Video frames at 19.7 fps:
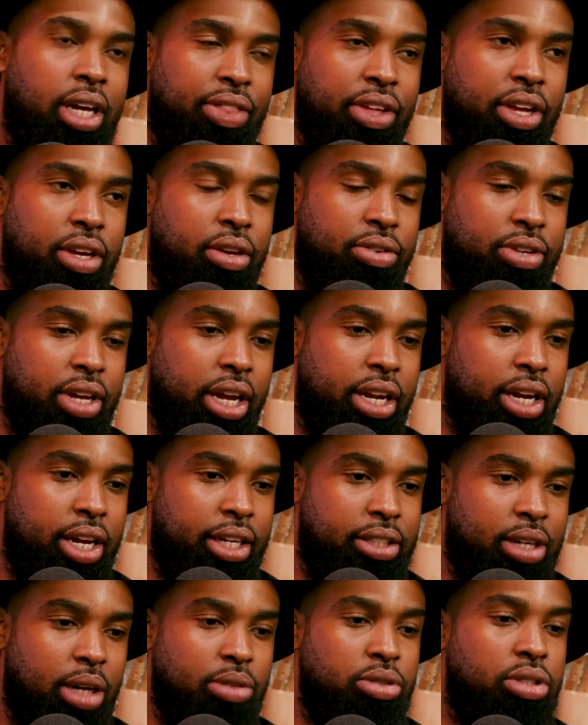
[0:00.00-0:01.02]
I think you said
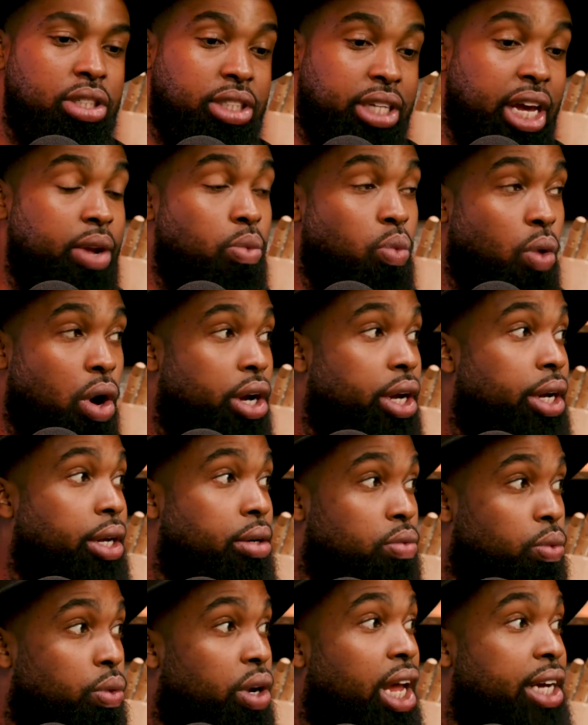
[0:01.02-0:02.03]
yes. I was gonna say in
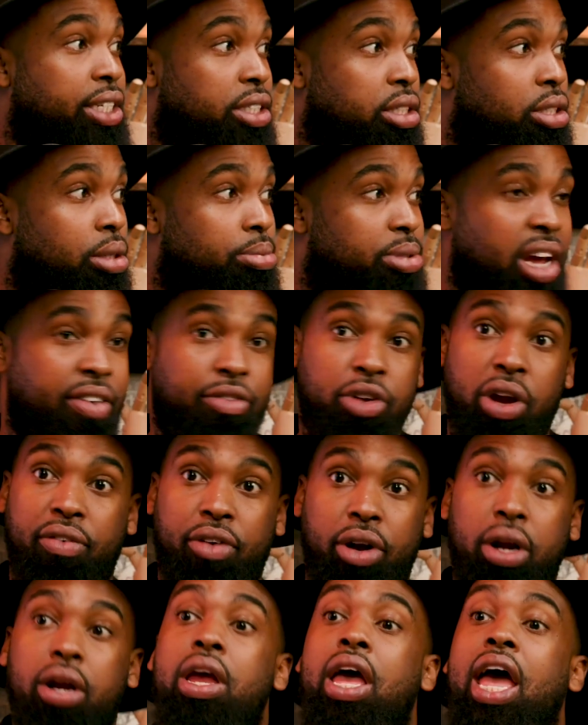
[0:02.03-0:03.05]
working relationships, have you
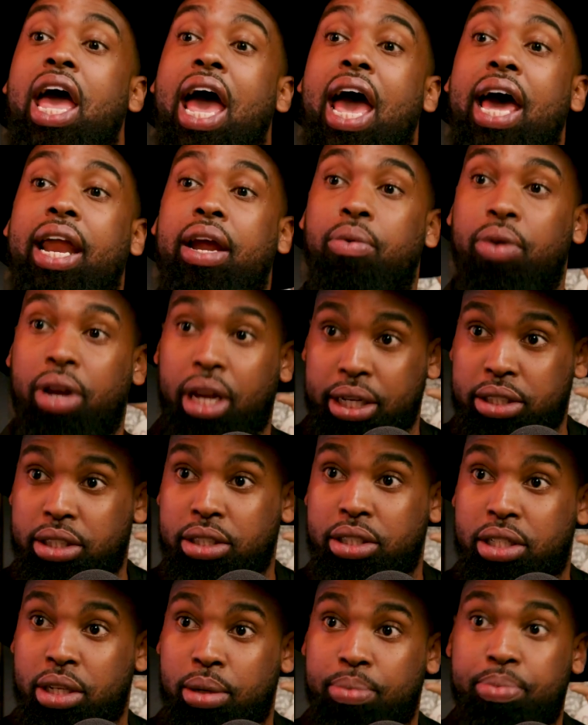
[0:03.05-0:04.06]
ever had a
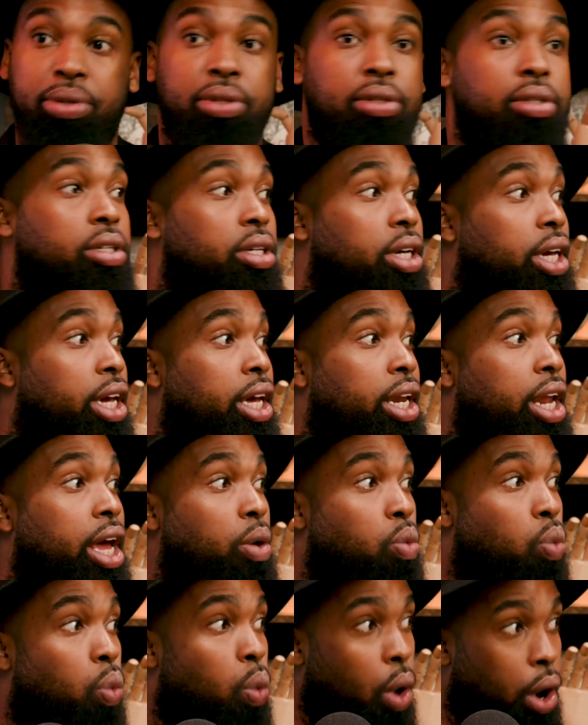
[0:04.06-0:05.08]
relationship in
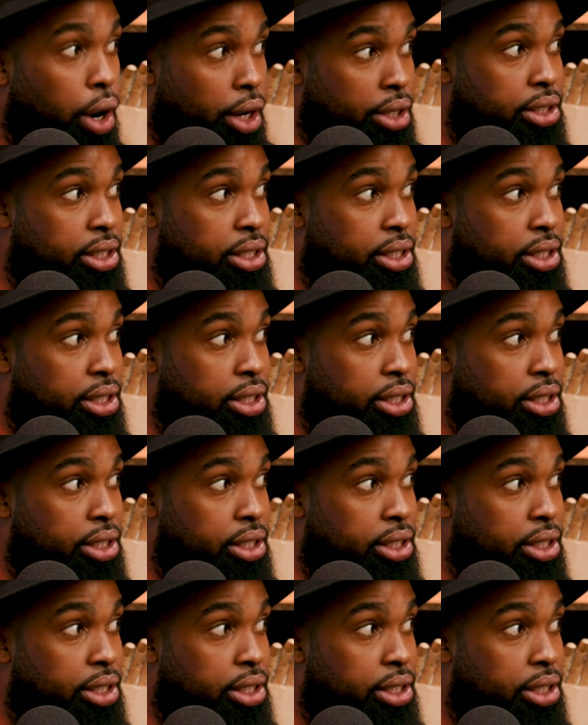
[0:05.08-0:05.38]
a work